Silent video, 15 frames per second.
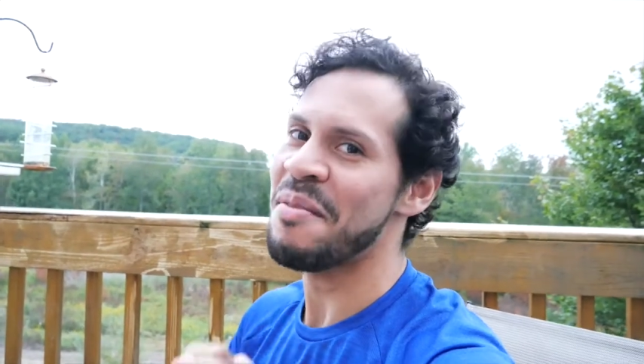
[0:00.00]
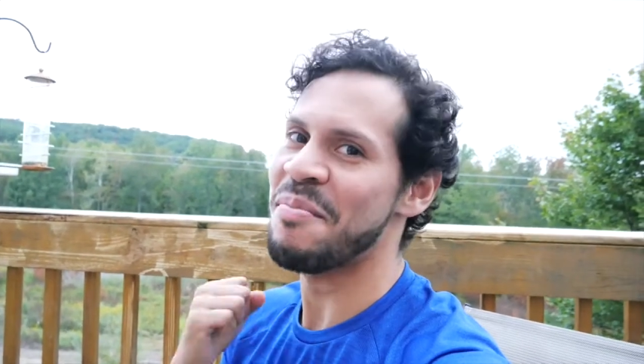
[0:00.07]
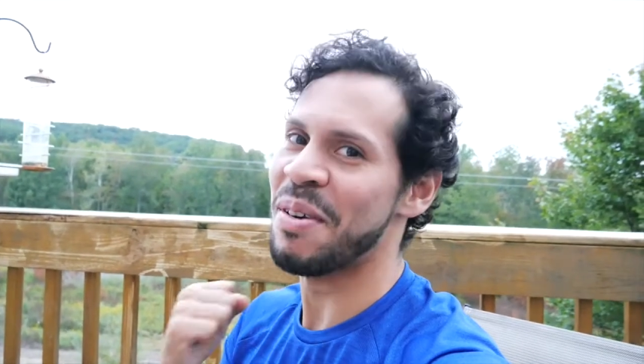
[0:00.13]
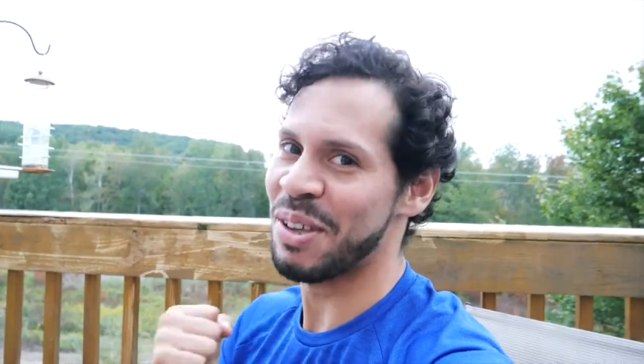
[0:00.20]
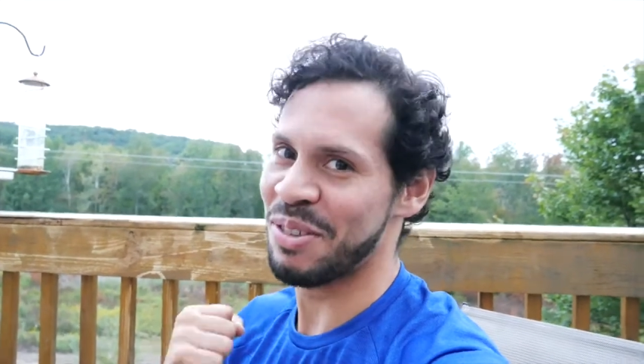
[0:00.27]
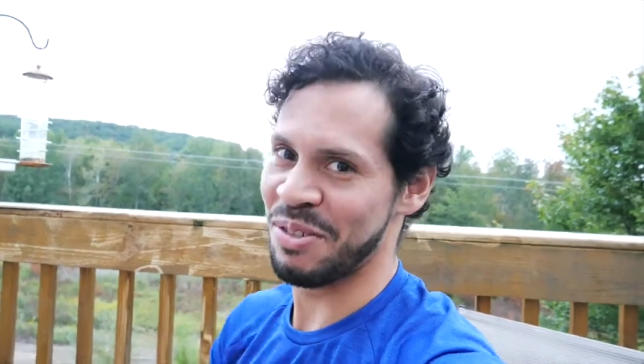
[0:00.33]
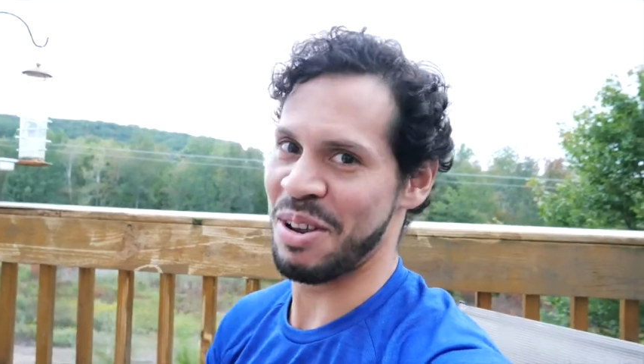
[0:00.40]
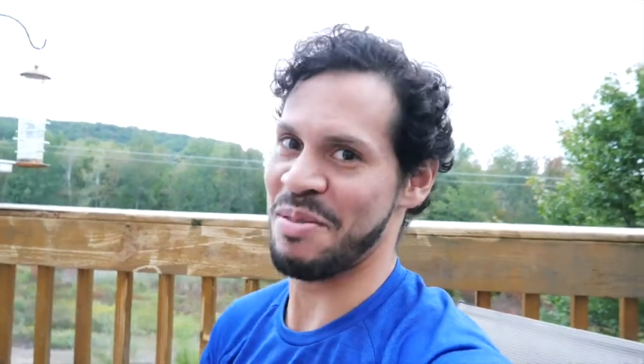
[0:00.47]
but
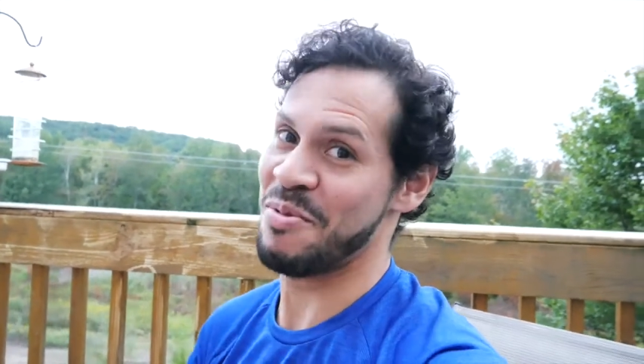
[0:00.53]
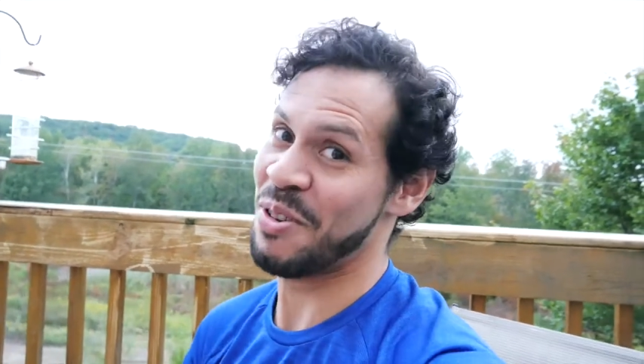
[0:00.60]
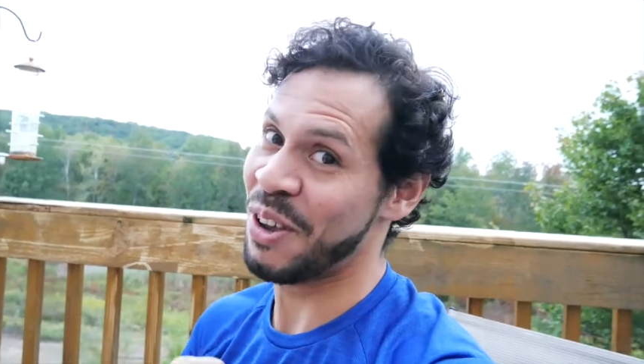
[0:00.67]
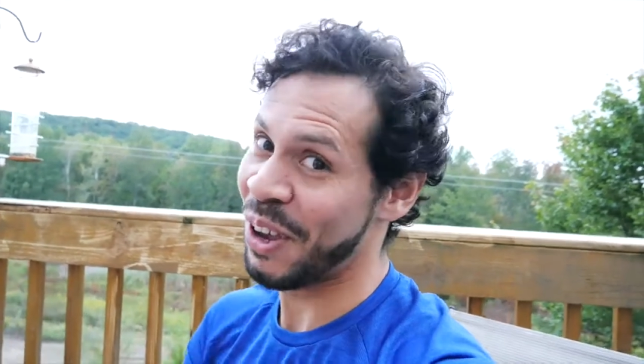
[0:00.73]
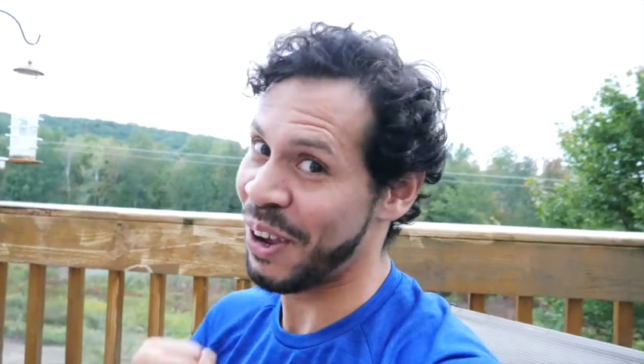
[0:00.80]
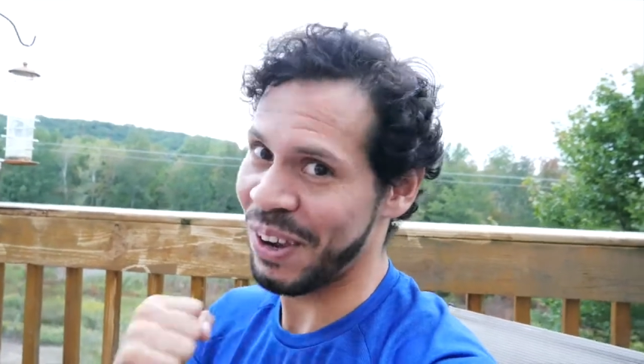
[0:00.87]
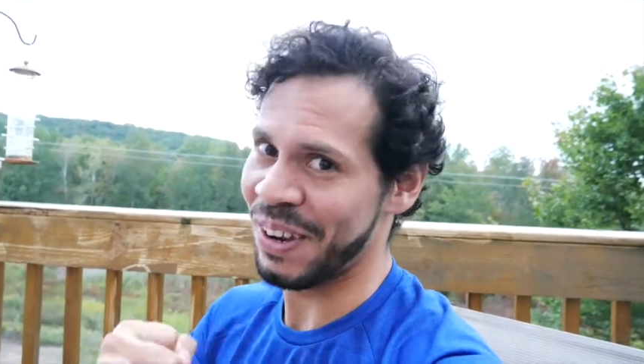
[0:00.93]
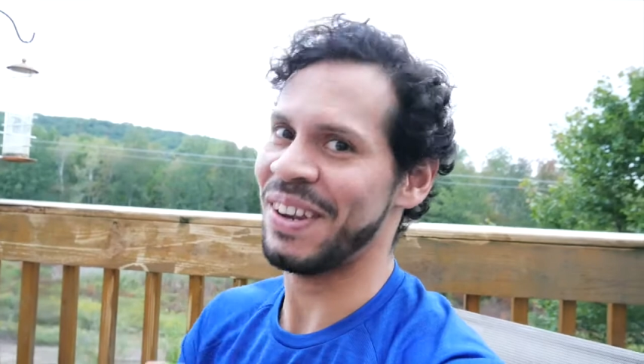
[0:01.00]
it's gonna be
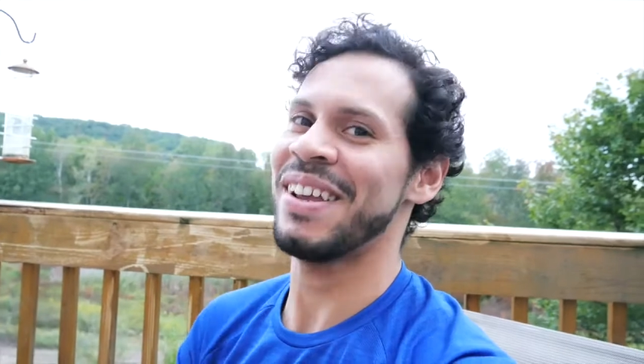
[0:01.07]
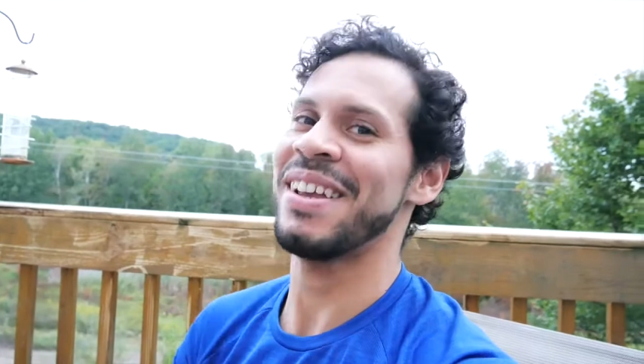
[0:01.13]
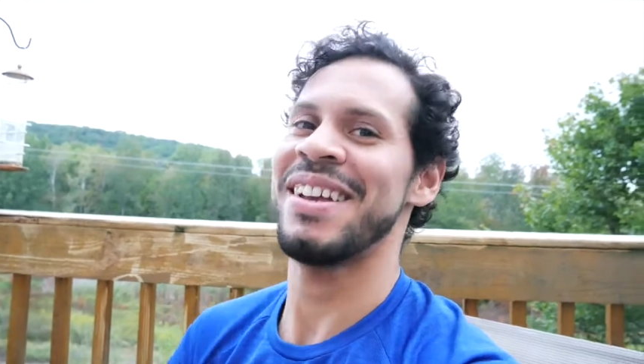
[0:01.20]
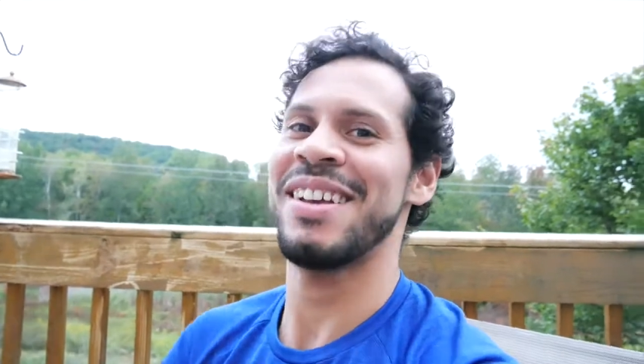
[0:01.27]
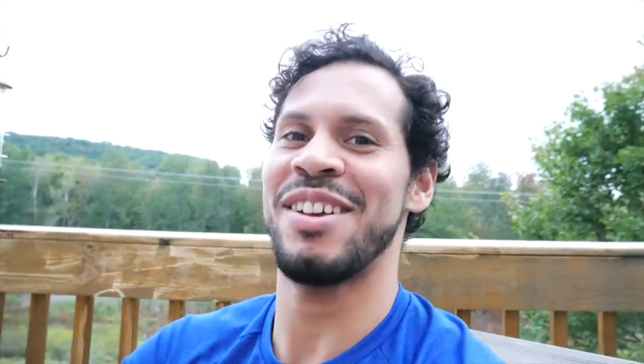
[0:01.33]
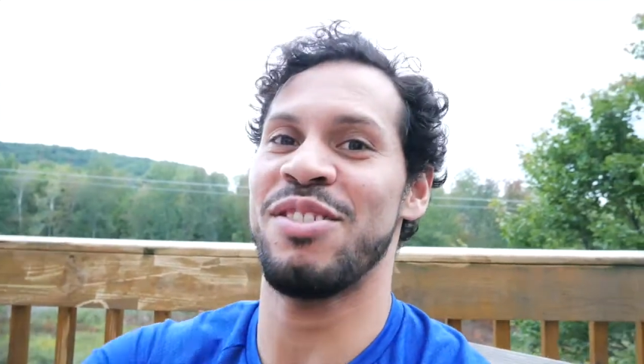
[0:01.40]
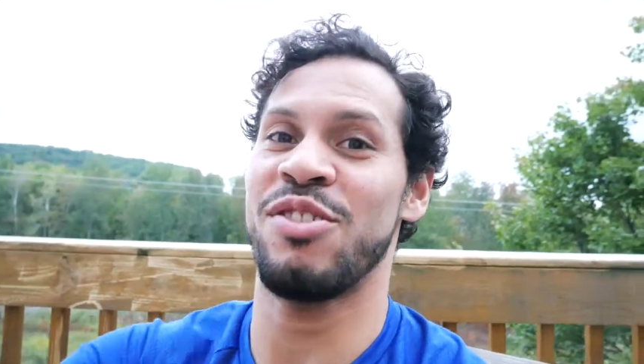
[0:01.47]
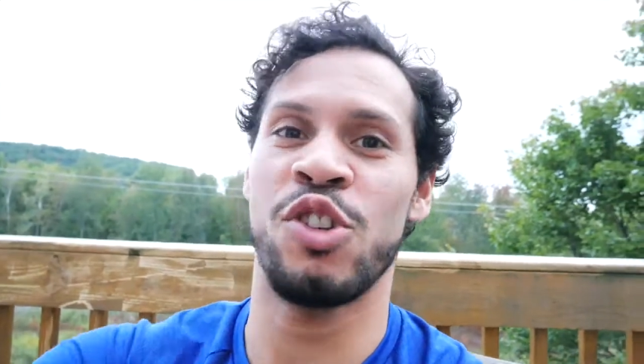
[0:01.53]
good
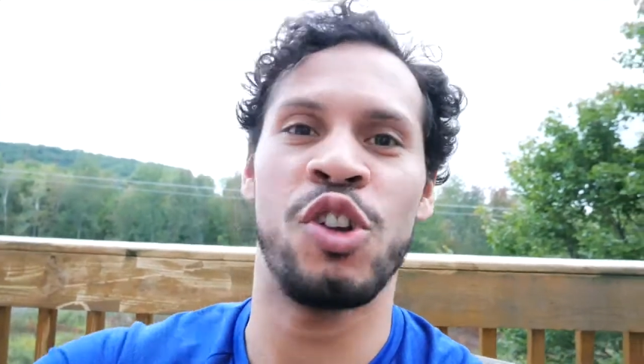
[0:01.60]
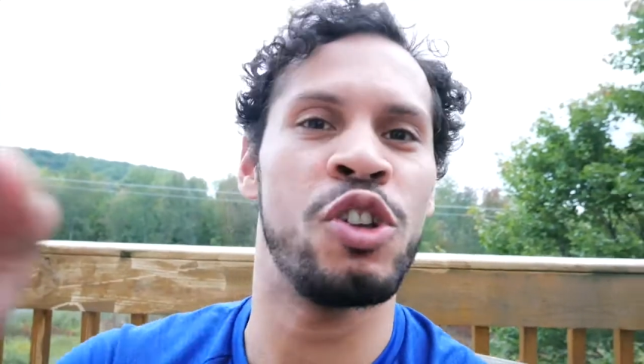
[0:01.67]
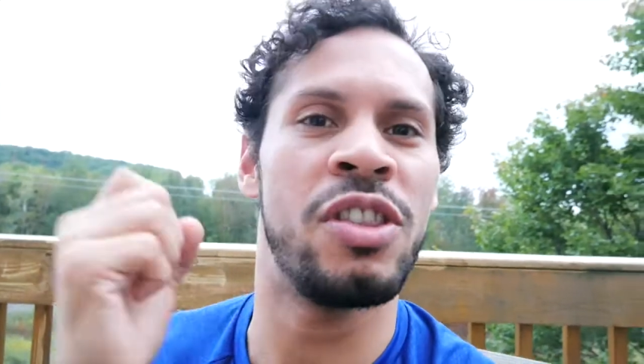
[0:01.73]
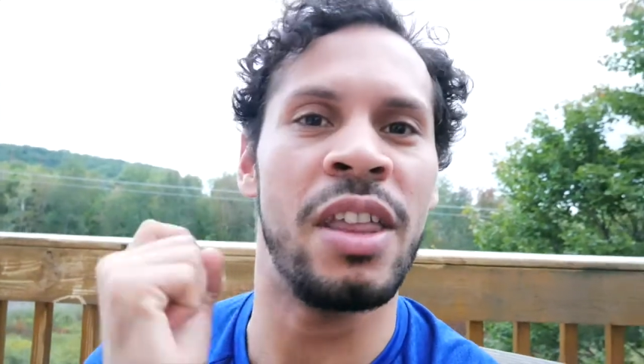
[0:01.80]
because a good